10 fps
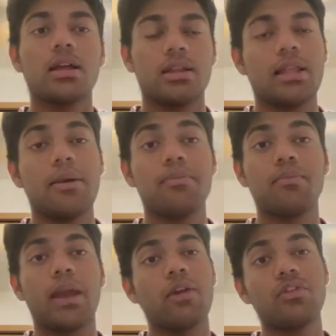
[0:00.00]
them
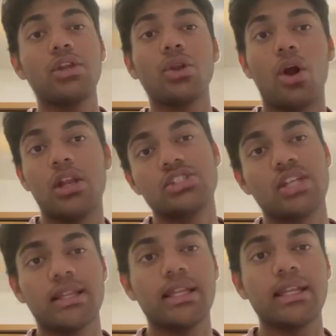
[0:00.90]
every knowledge
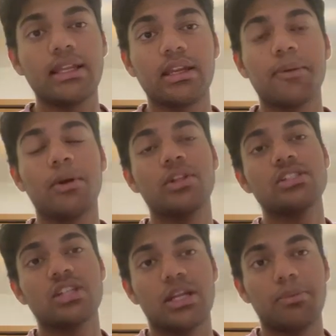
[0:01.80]
that they needed about the
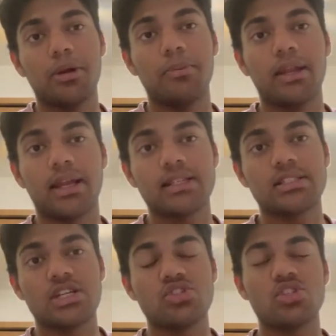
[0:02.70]
study permit
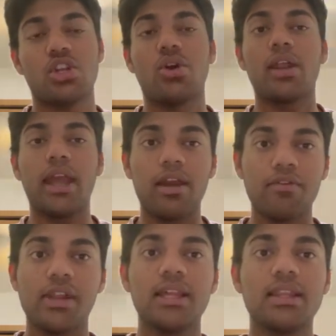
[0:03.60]
extension or
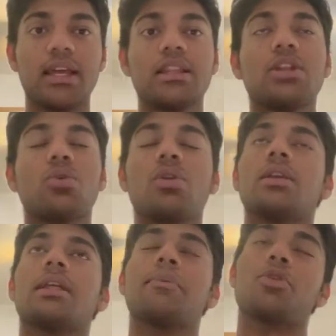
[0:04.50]
everything they
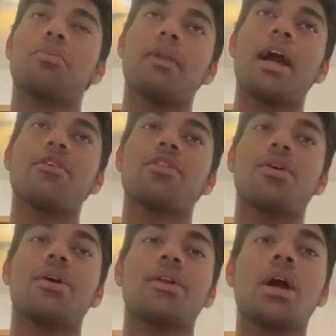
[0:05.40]
told them to apply for